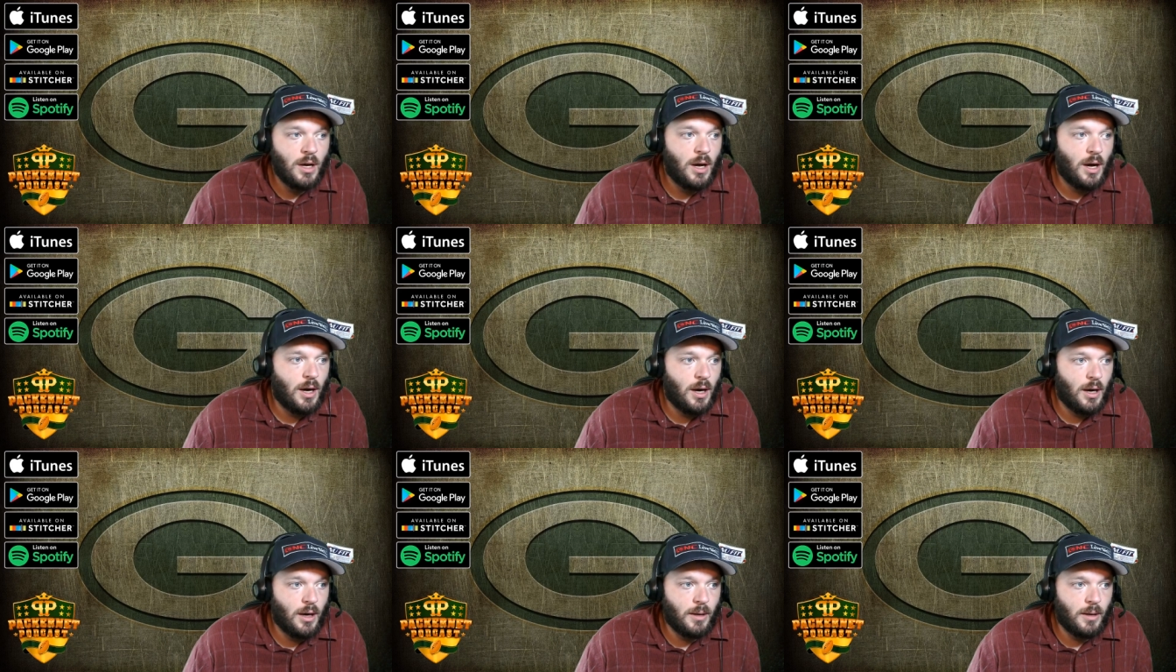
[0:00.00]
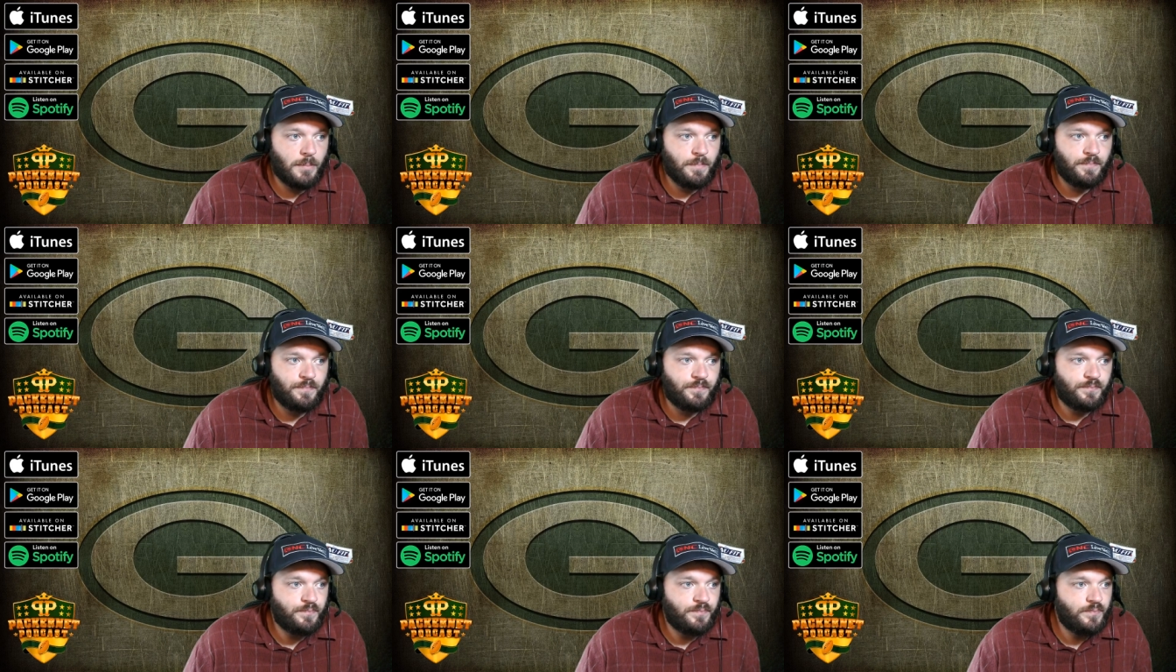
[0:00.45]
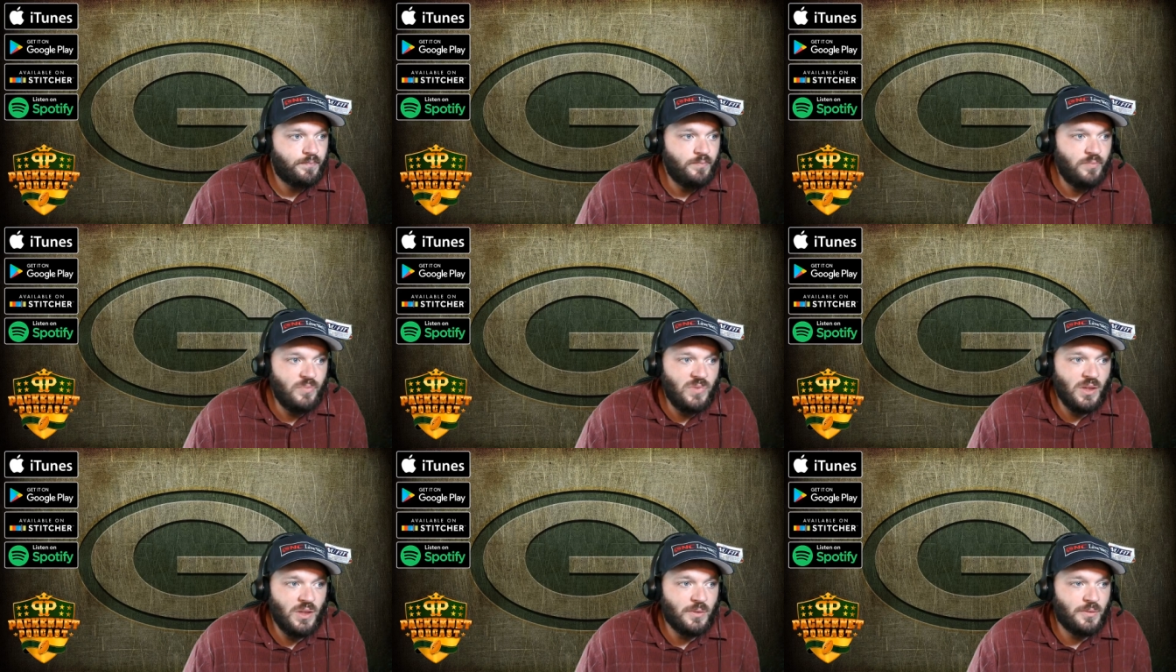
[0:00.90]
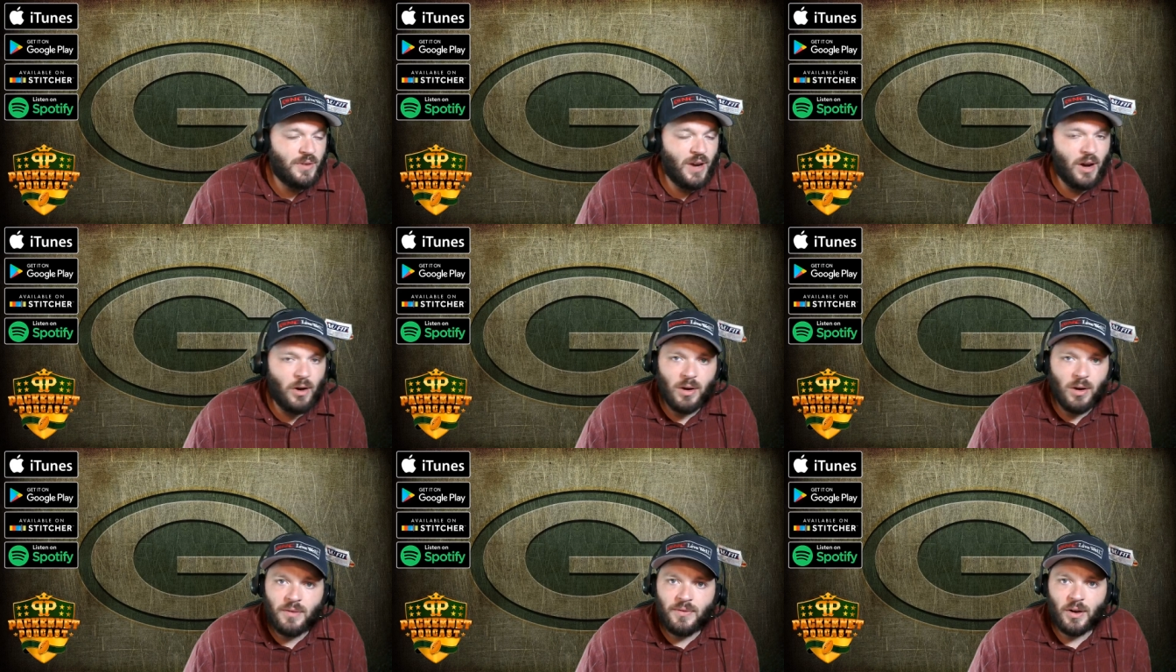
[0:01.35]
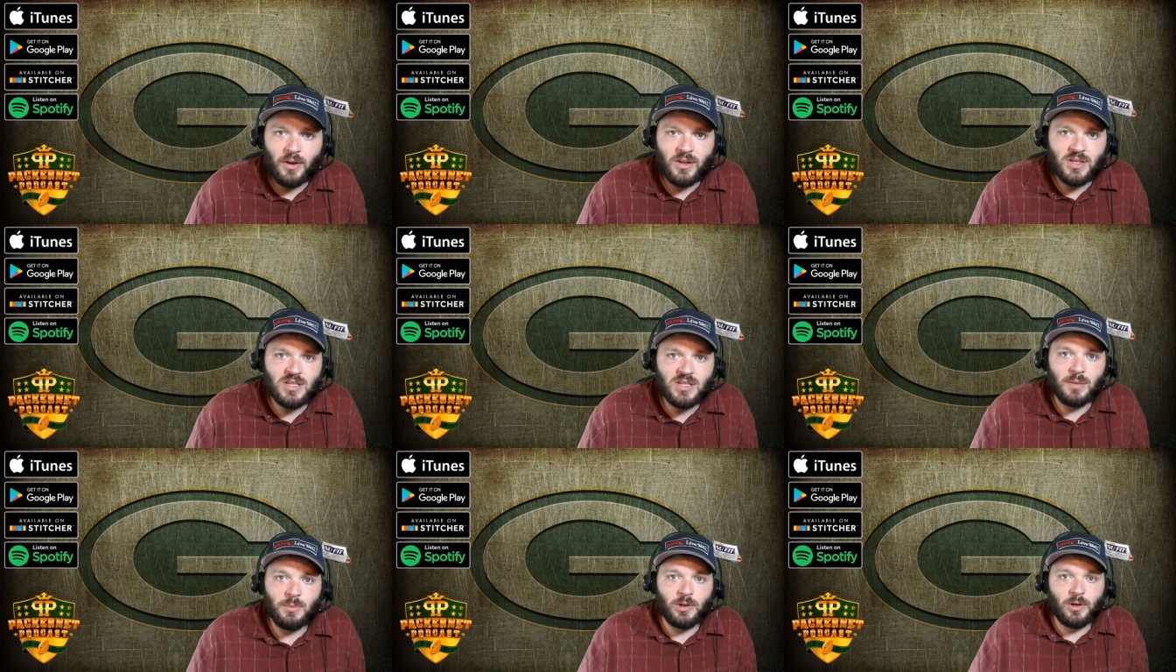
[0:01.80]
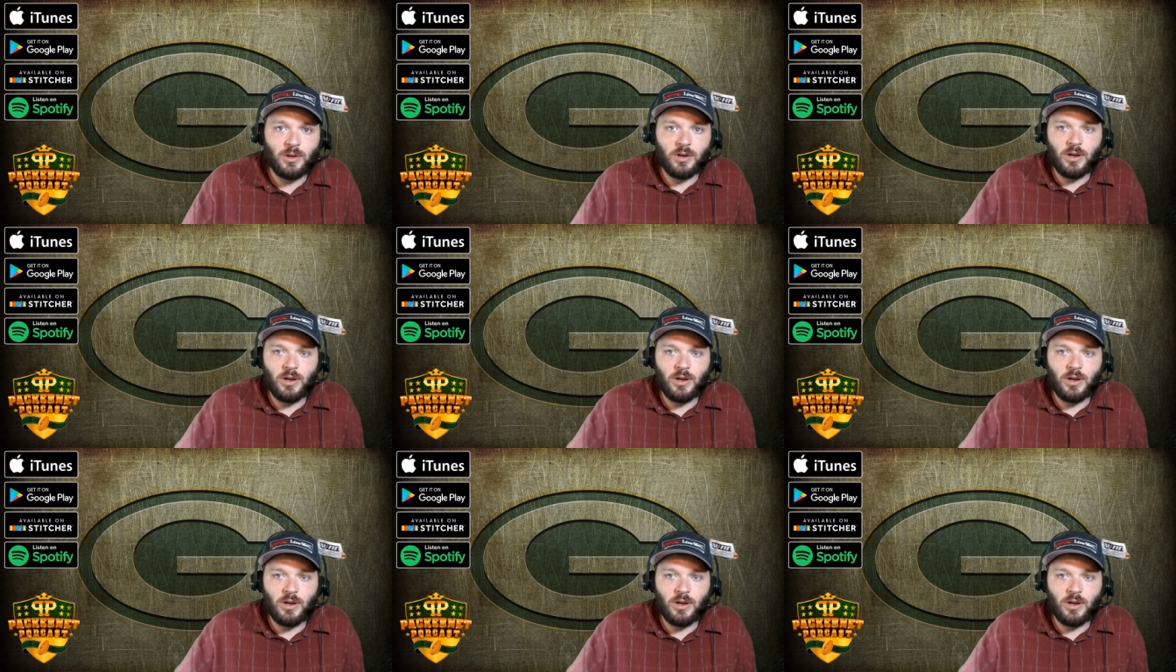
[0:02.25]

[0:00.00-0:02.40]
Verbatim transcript: Um, very very similar.